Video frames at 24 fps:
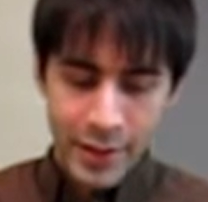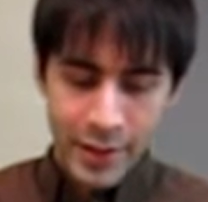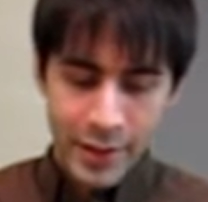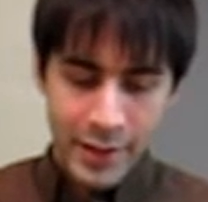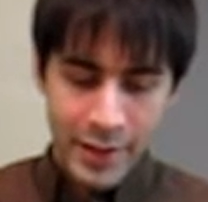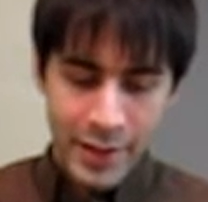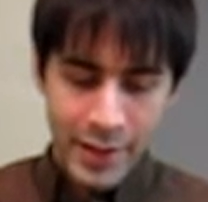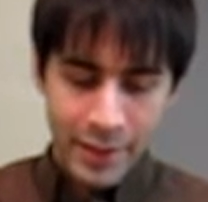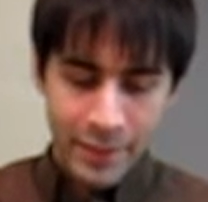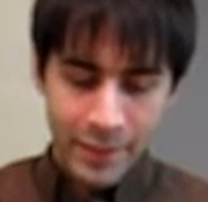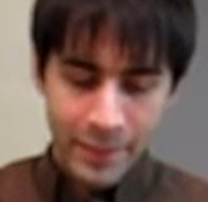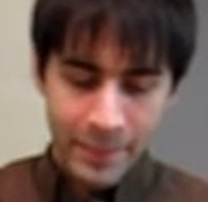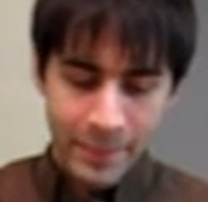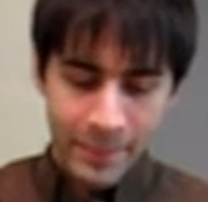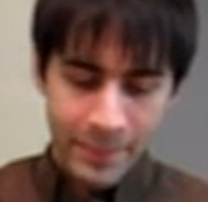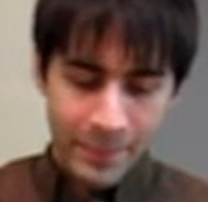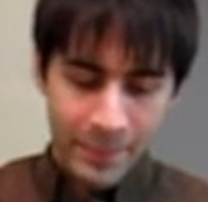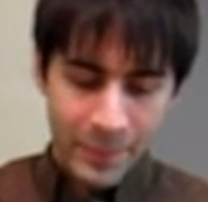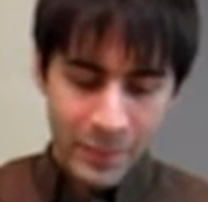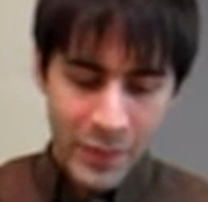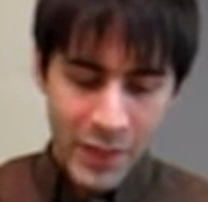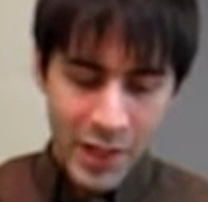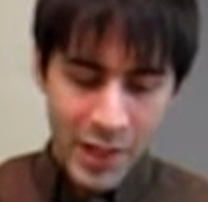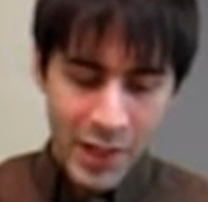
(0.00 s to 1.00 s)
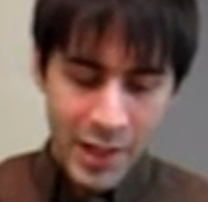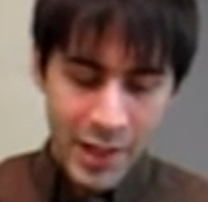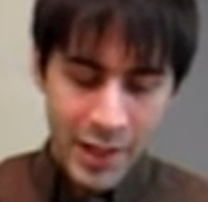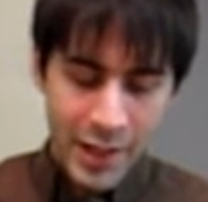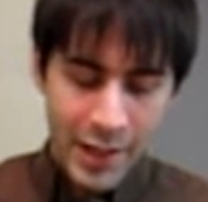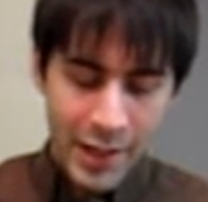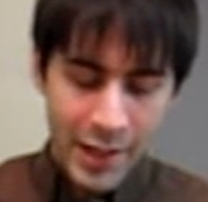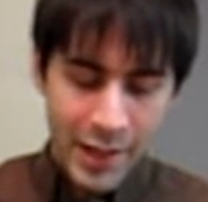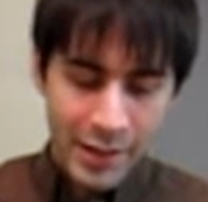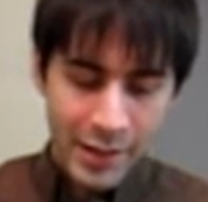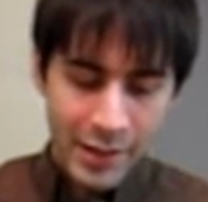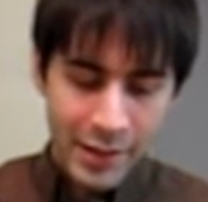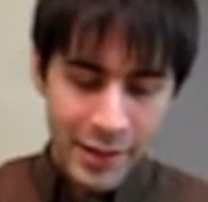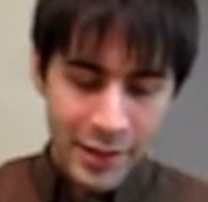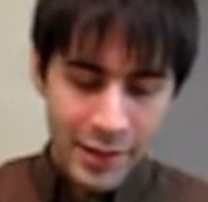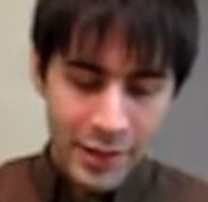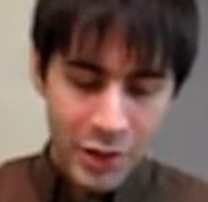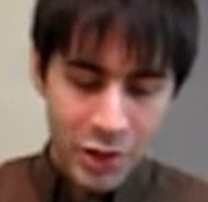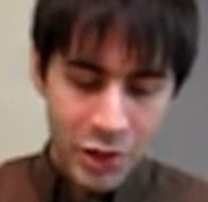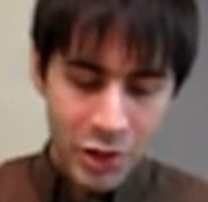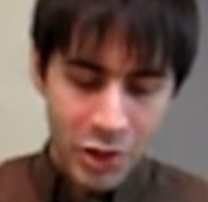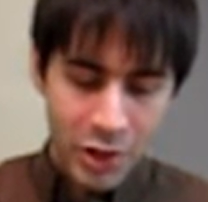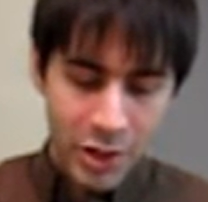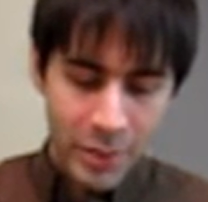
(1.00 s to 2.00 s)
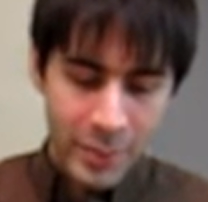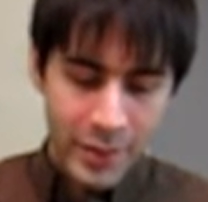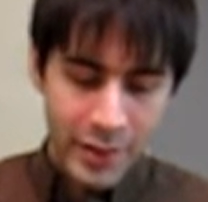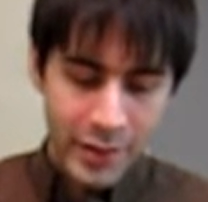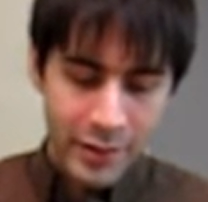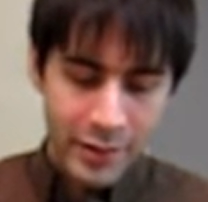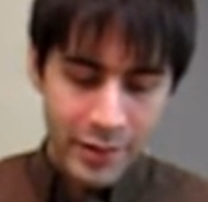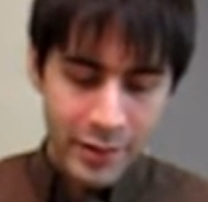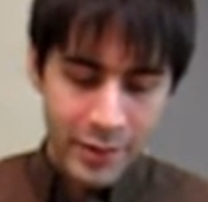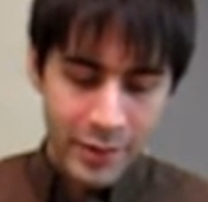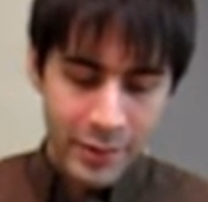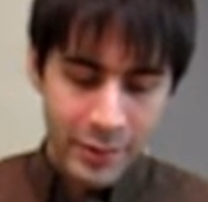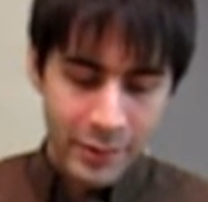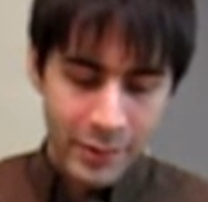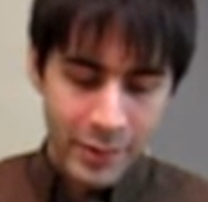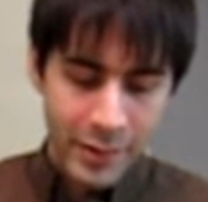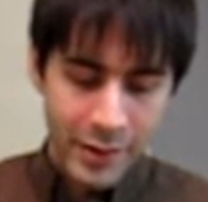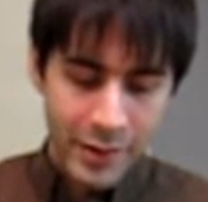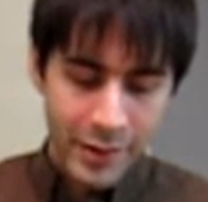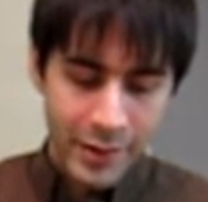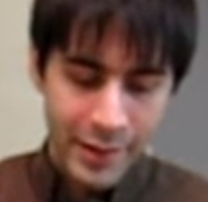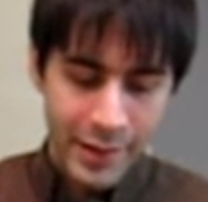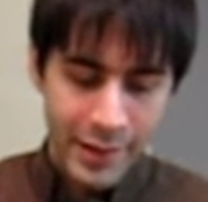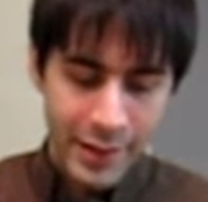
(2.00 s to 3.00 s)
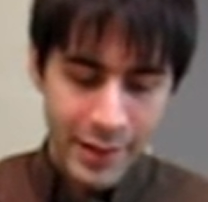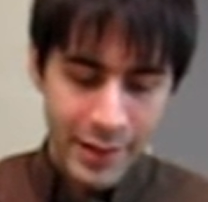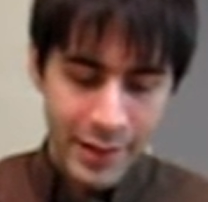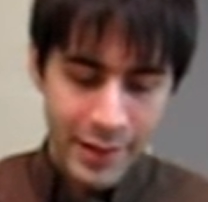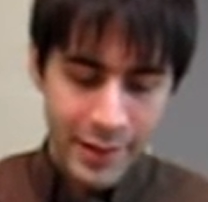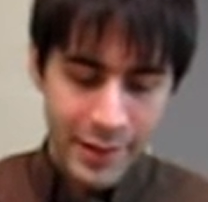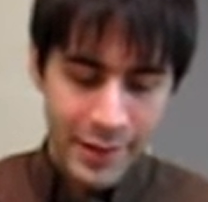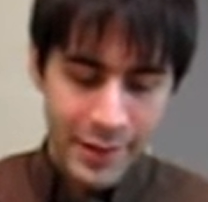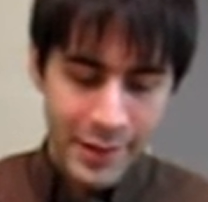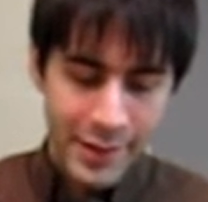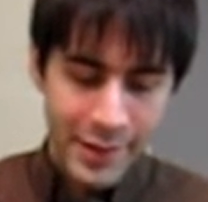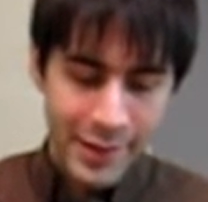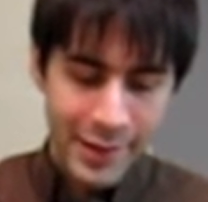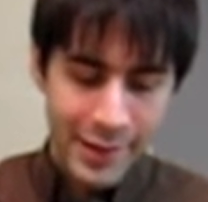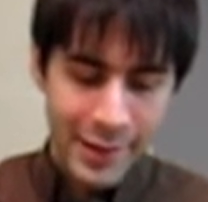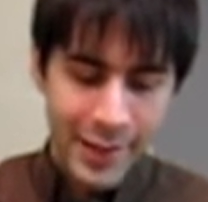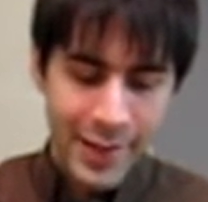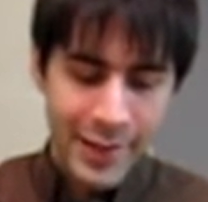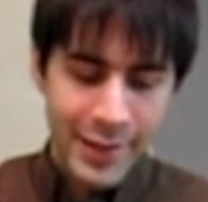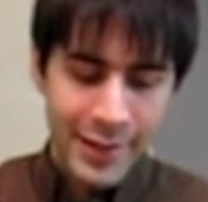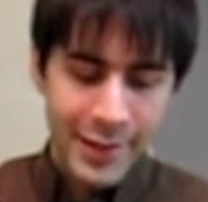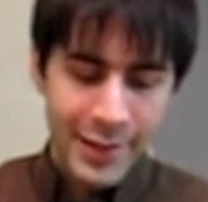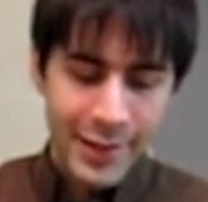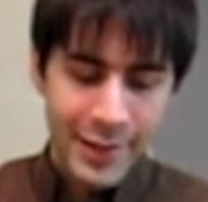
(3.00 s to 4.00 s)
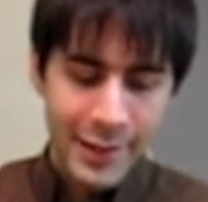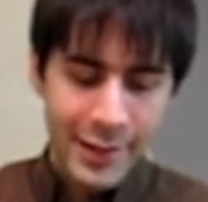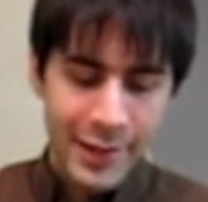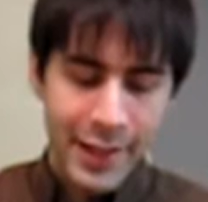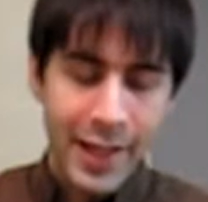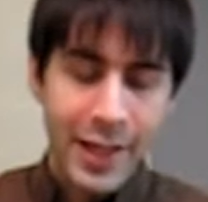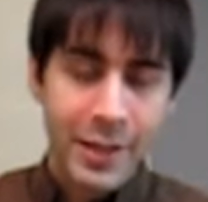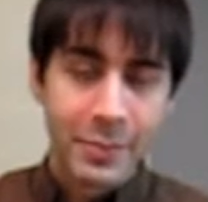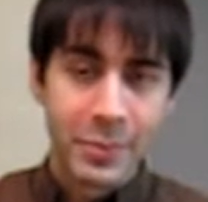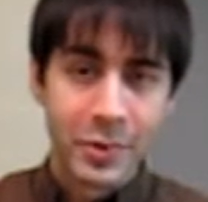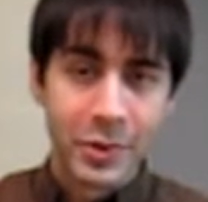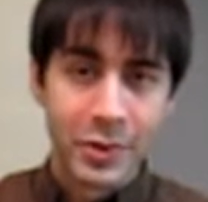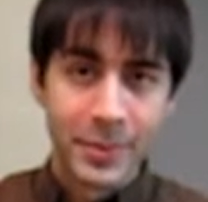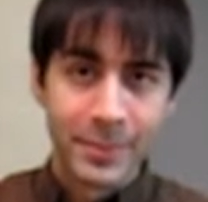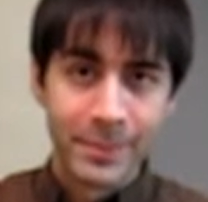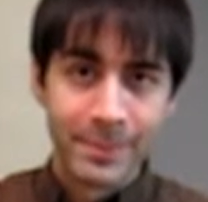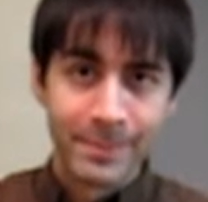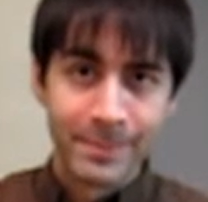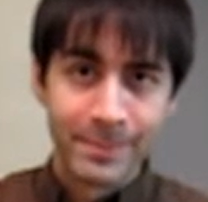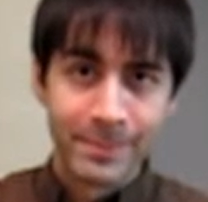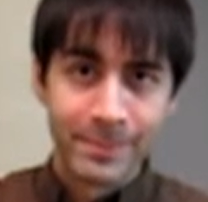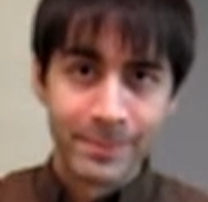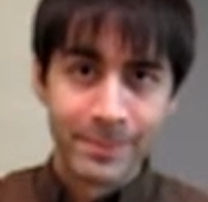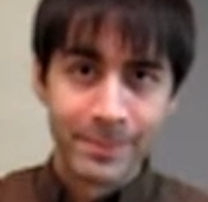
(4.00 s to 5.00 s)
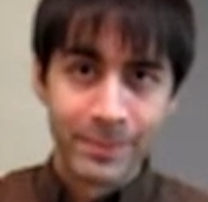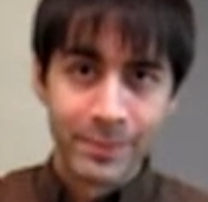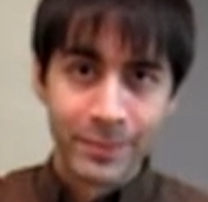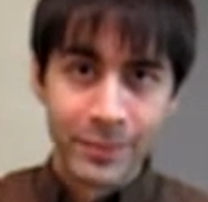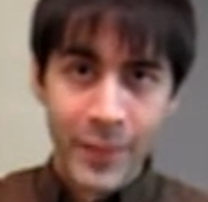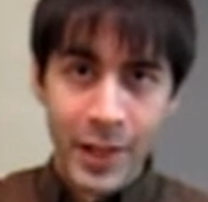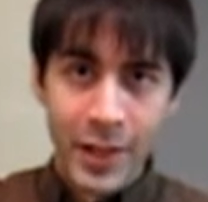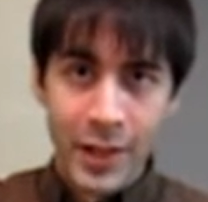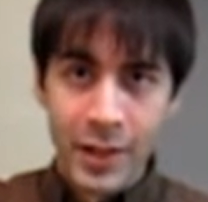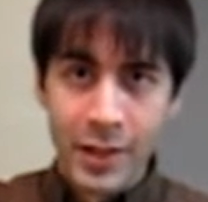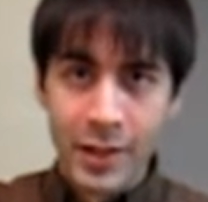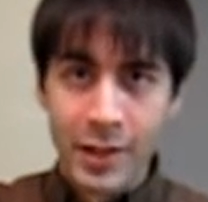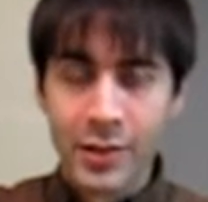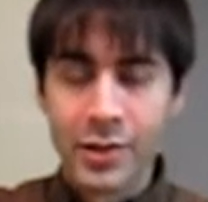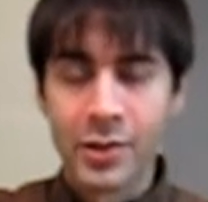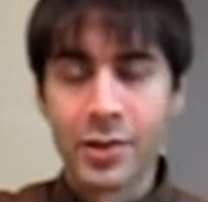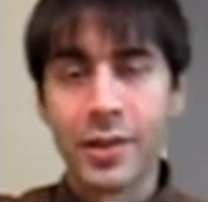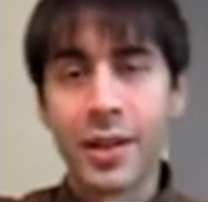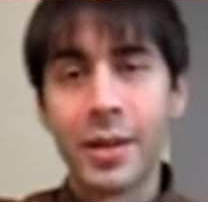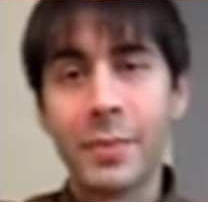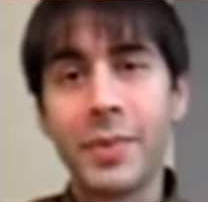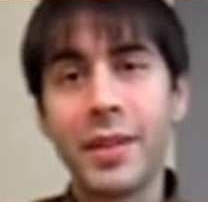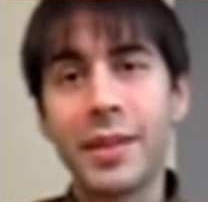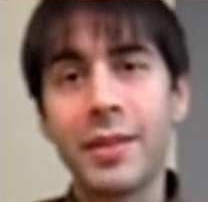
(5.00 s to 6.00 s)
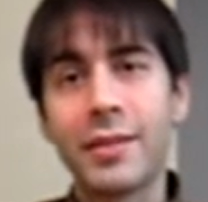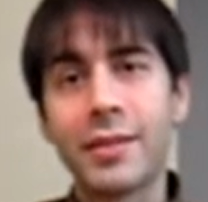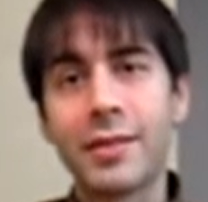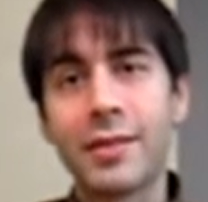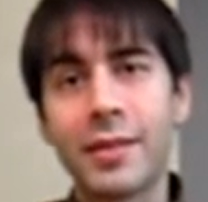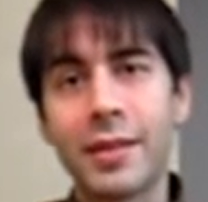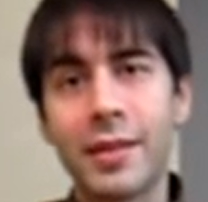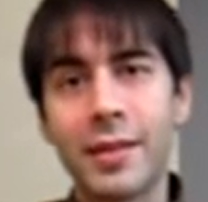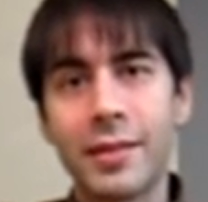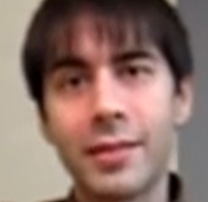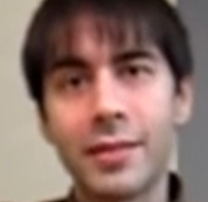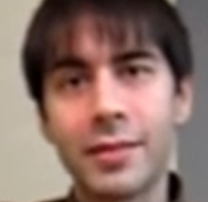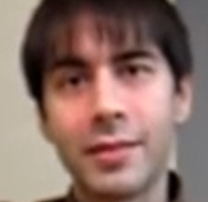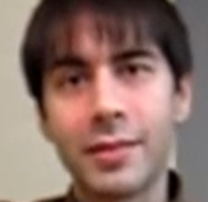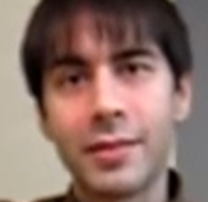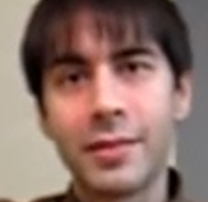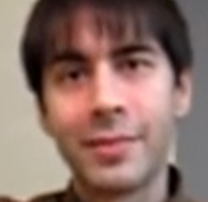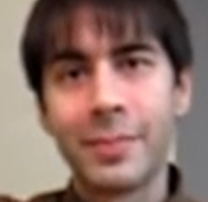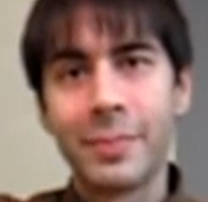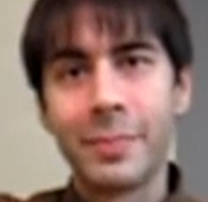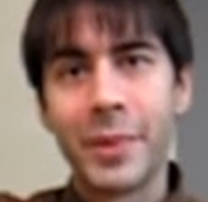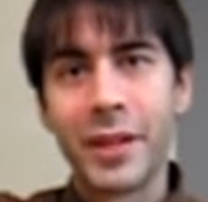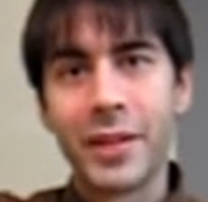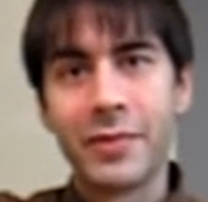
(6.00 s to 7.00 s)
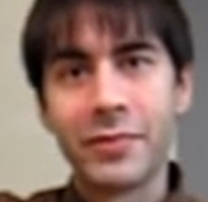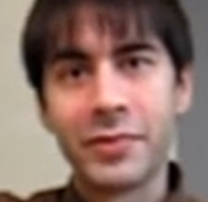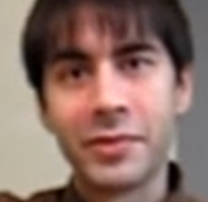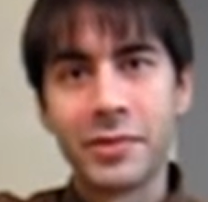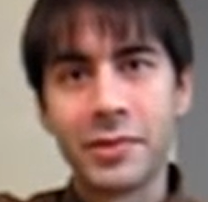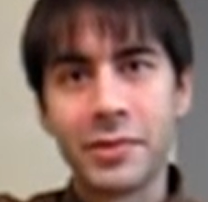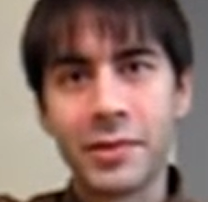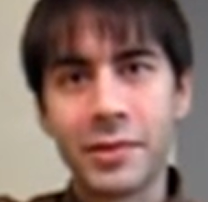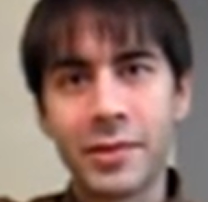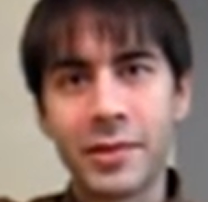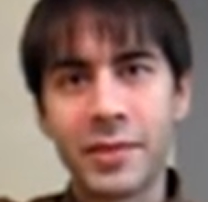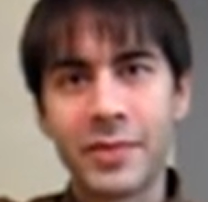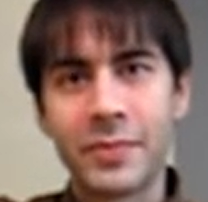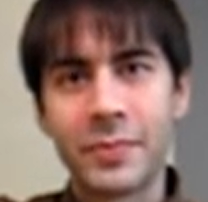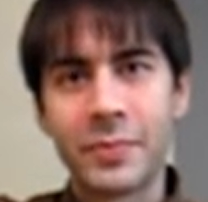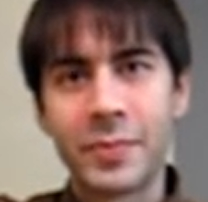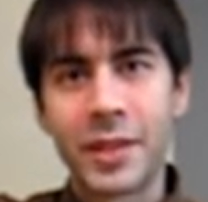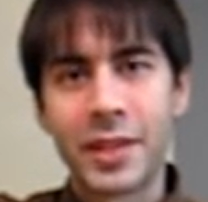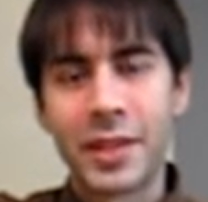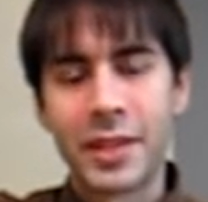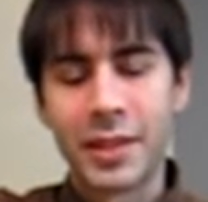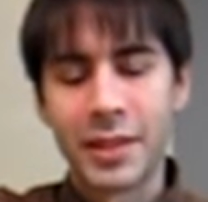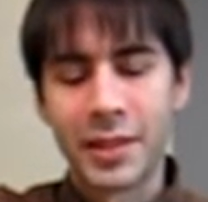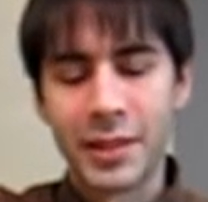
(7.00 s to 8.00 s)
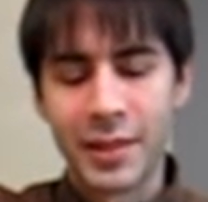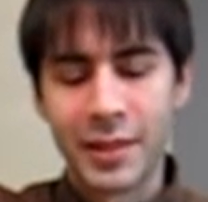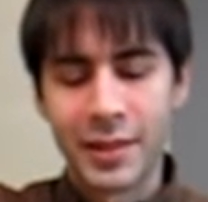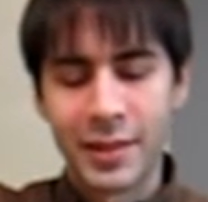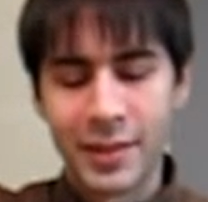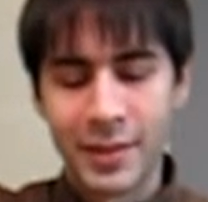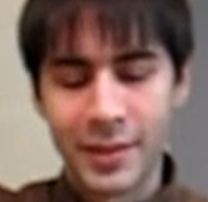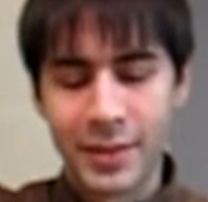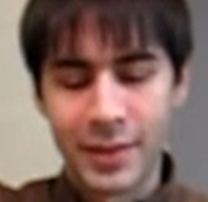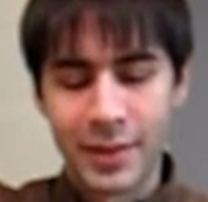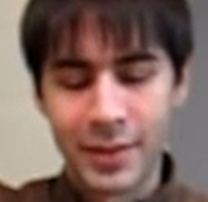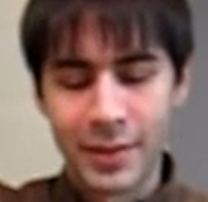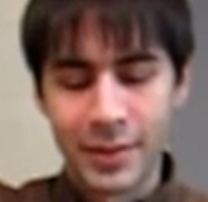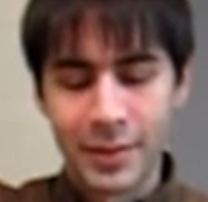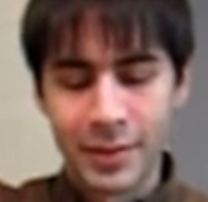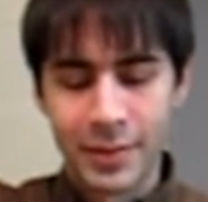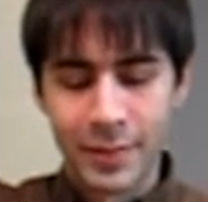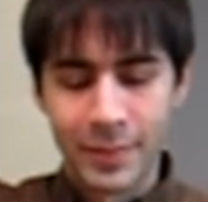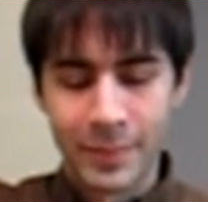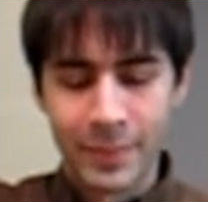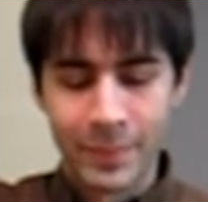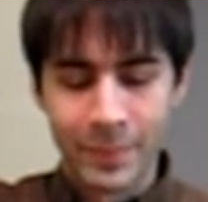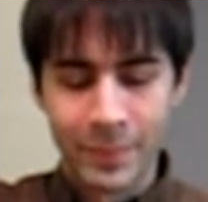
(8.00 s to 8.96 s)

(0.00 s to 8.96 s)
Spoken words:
Now, I like to sharpen with a slight camber. So that means that the bevel of my